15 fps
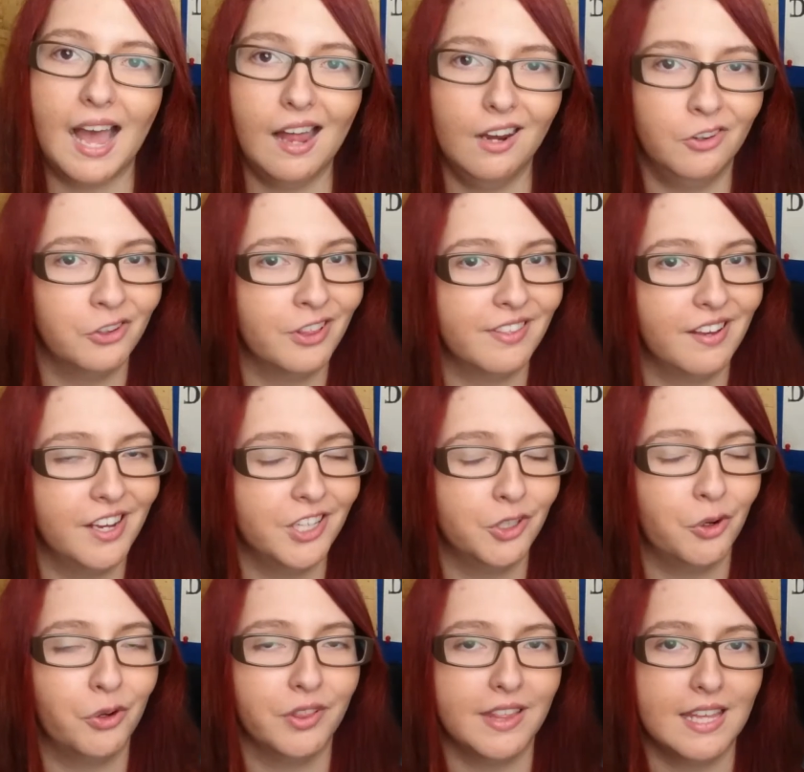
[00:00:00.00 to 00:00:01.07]

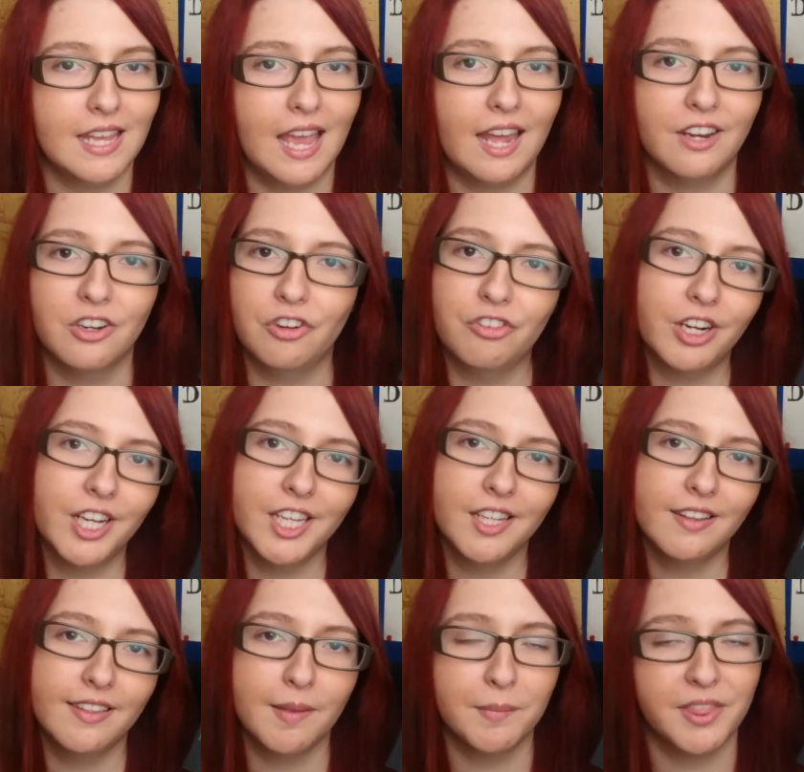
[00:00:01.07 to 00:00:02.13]
Alongside Ozzy and
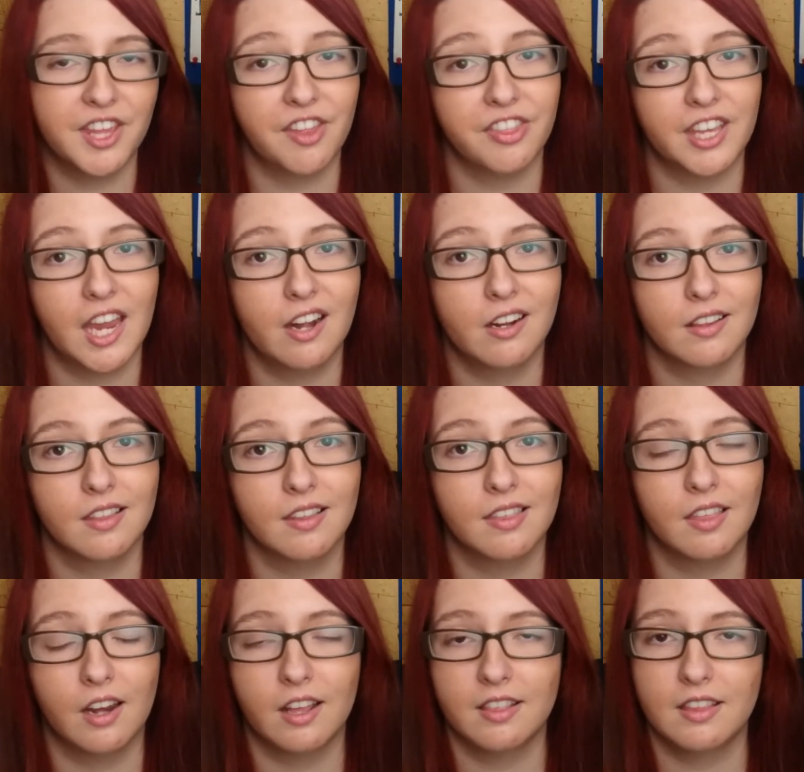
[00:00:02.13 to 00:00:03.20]
Orion, some of the other characters
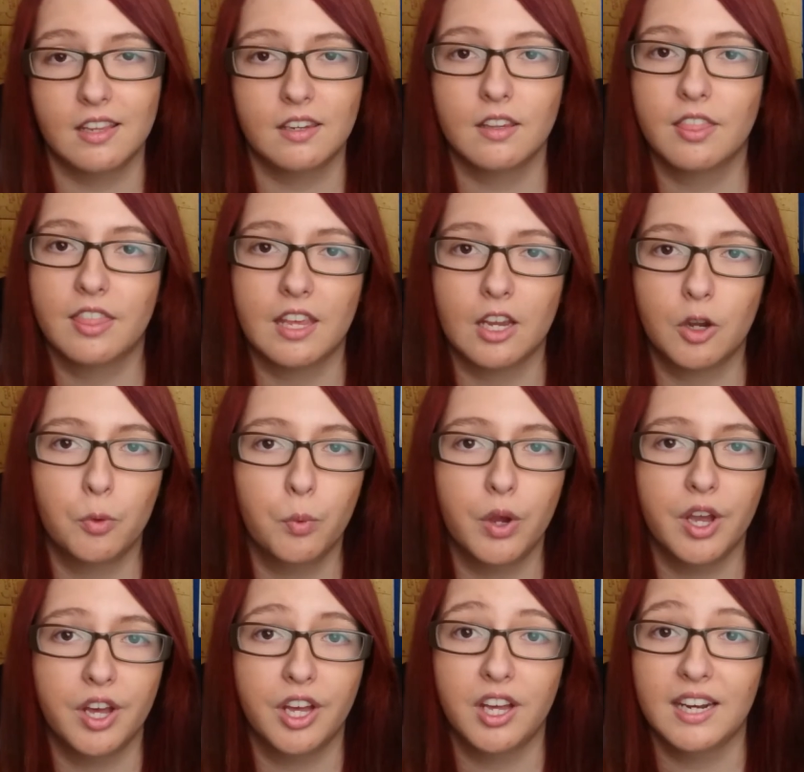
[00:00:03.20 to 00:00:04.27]
that I did think
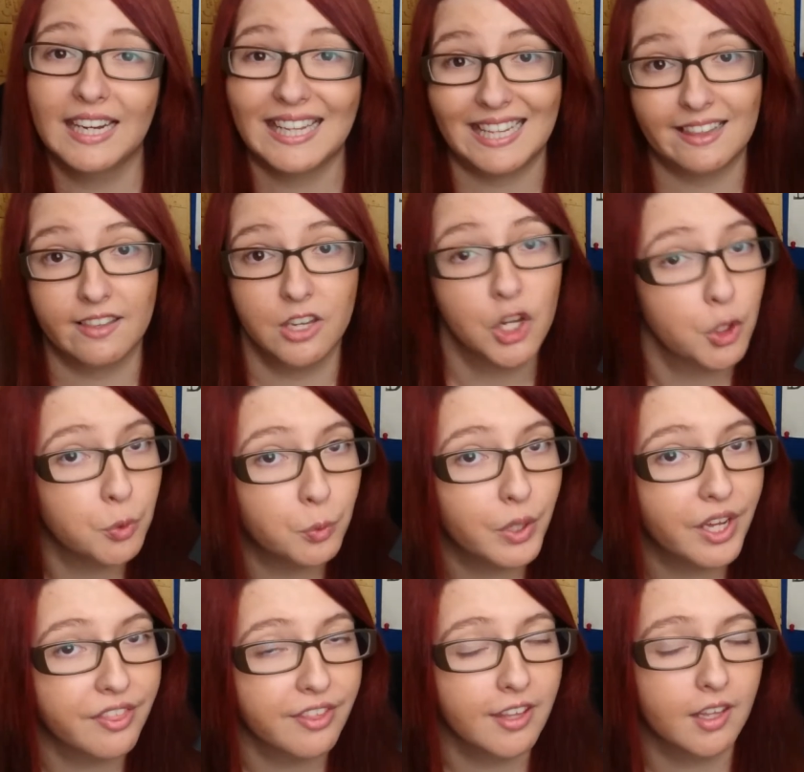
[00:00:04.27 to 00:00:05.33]
were at least
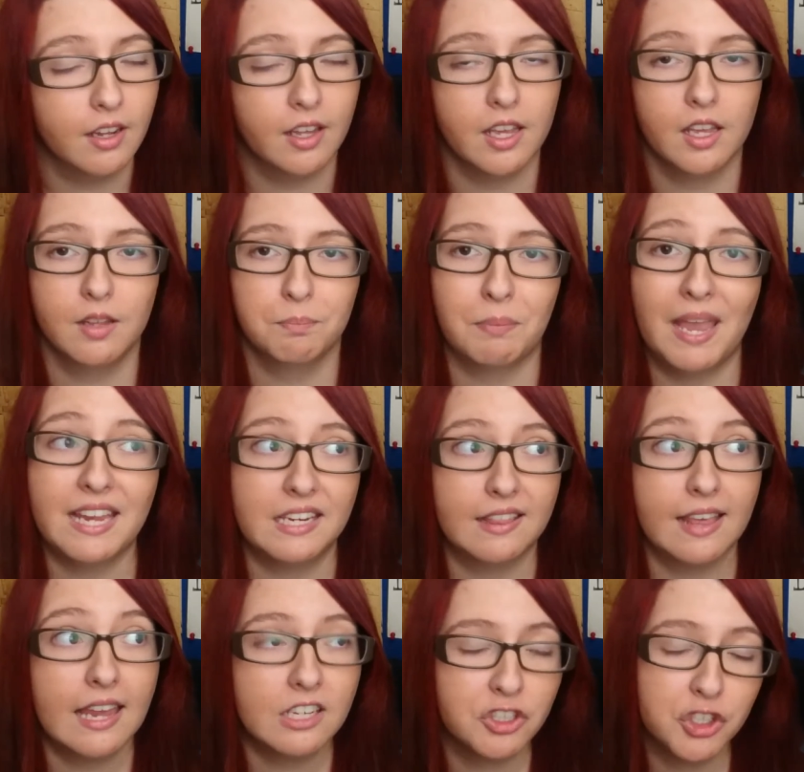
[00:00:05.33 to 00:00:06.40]
noteworthy and I paid
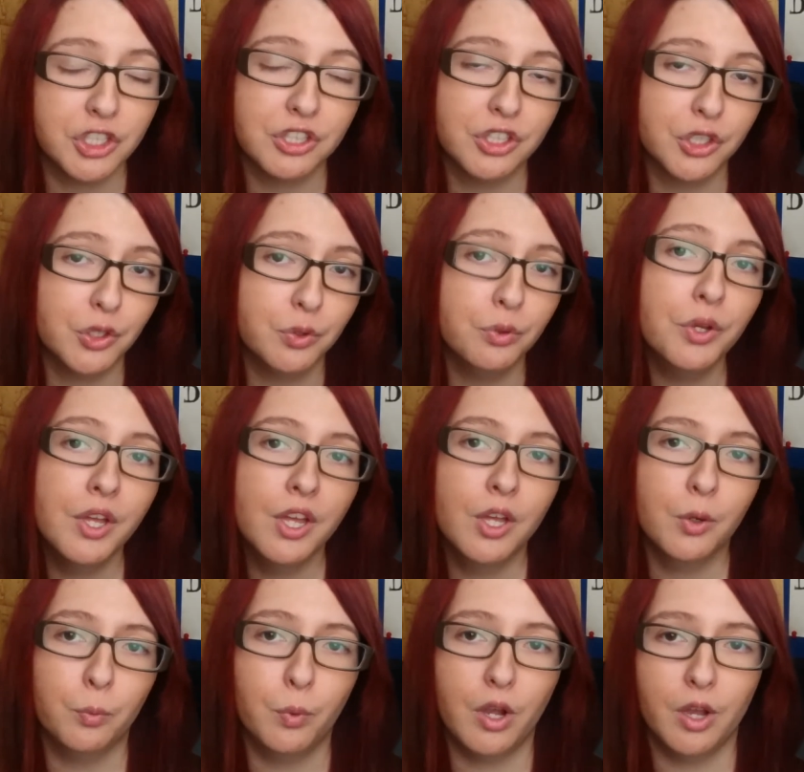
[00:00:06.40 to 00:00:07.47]
attention to
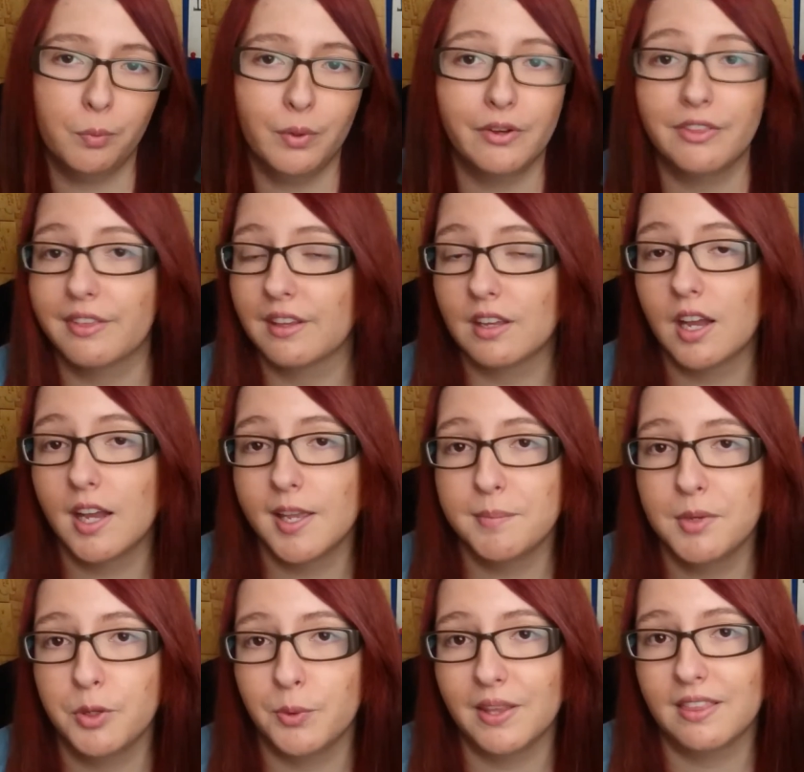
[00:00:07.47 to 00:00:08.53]
were Wilson
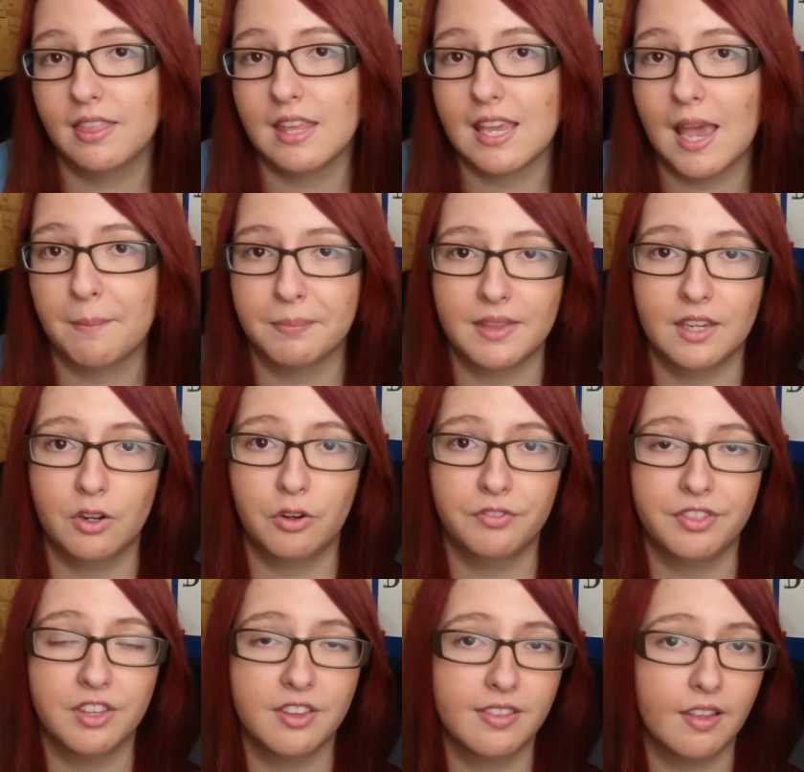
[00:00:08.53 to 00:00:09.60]
Keim, who is the captain
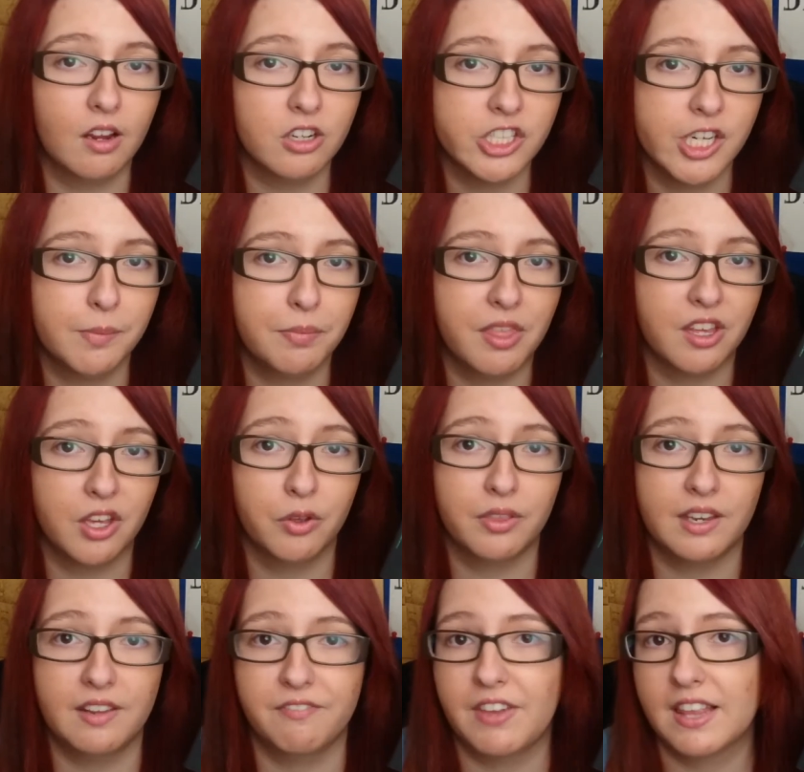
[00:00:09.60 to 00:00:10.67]
of the starship that
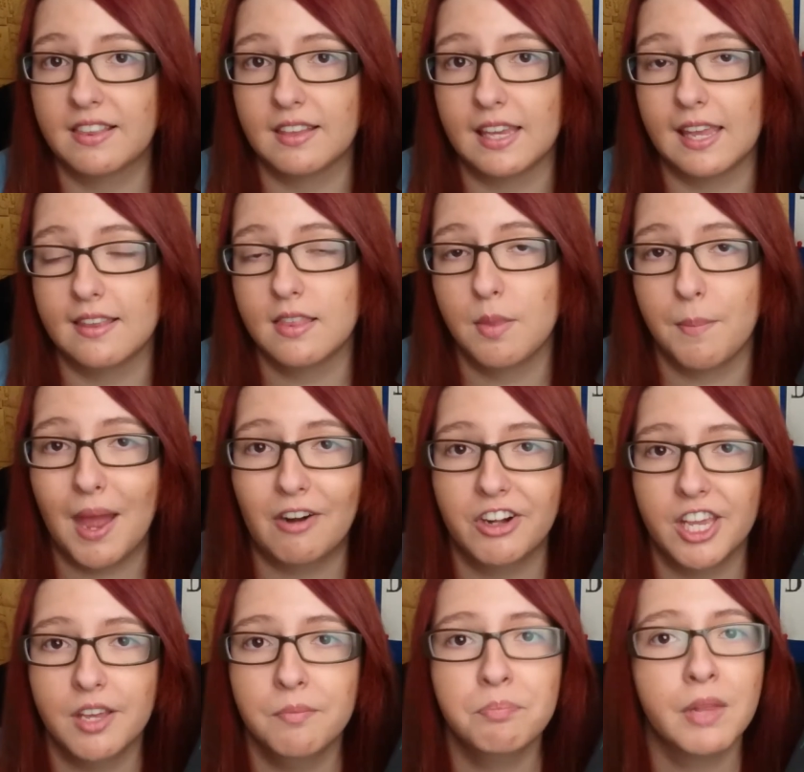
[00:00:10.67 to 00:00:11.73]
goes and investigates the
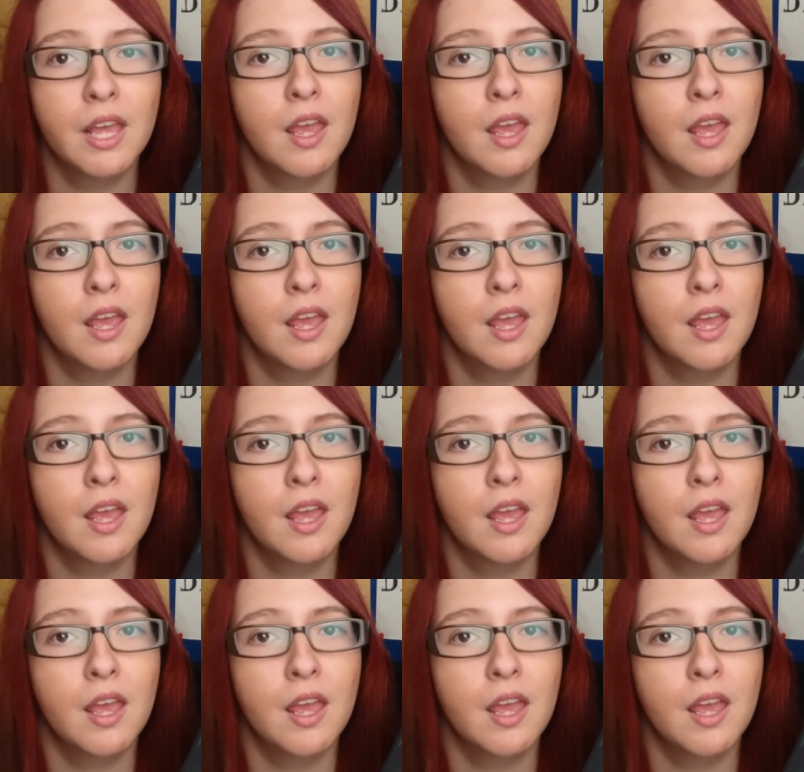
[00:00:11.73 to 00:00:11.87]
barrier,